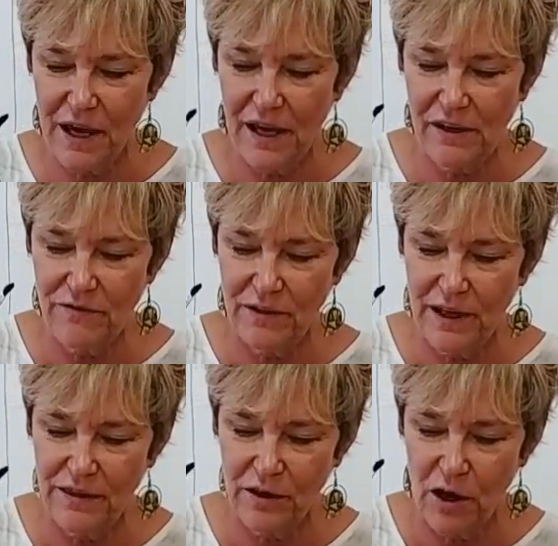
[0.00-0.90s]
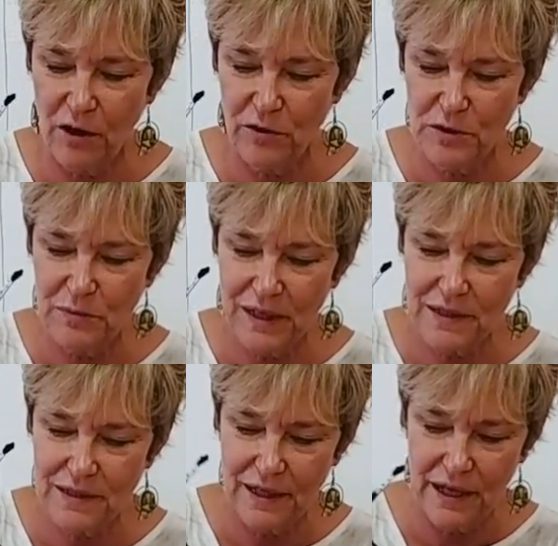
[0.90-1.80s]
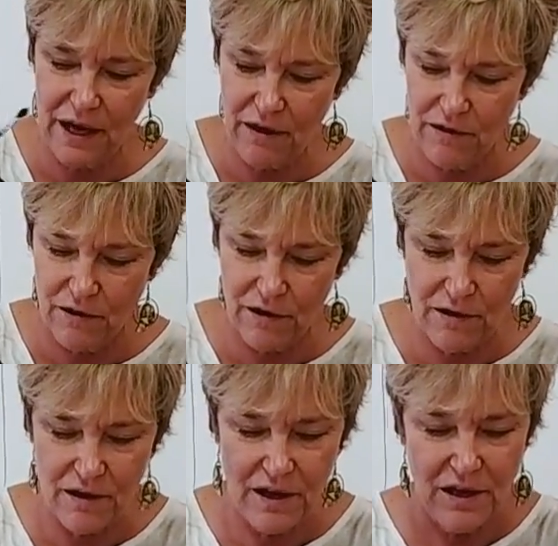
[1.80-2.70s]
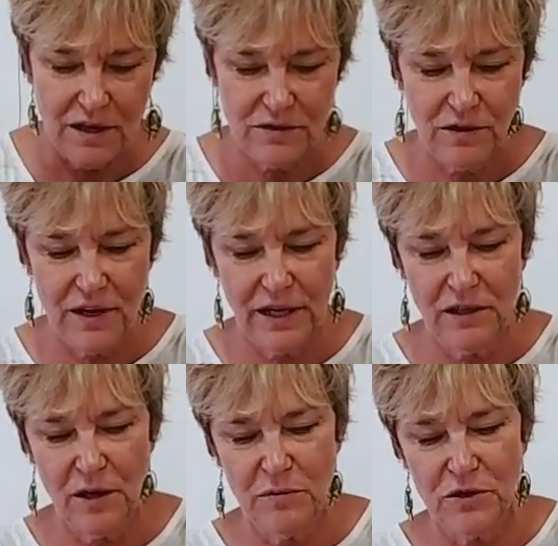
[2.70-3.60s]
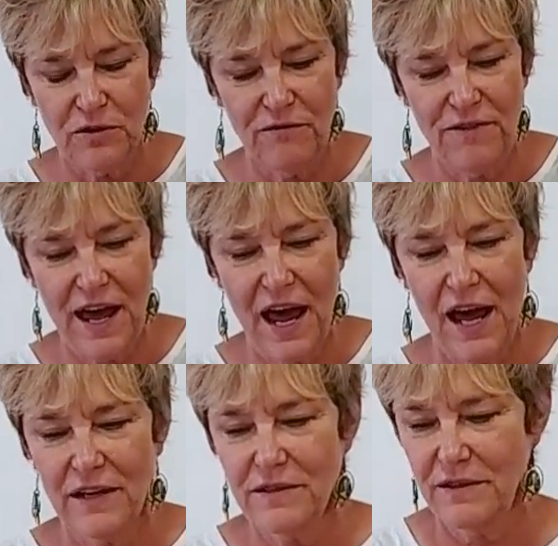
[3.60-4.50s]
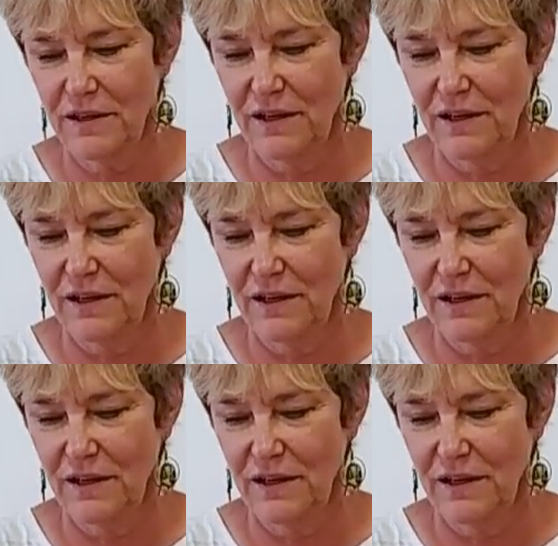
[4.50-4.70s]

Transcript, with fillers: I even let the colors mix together so they can observe that.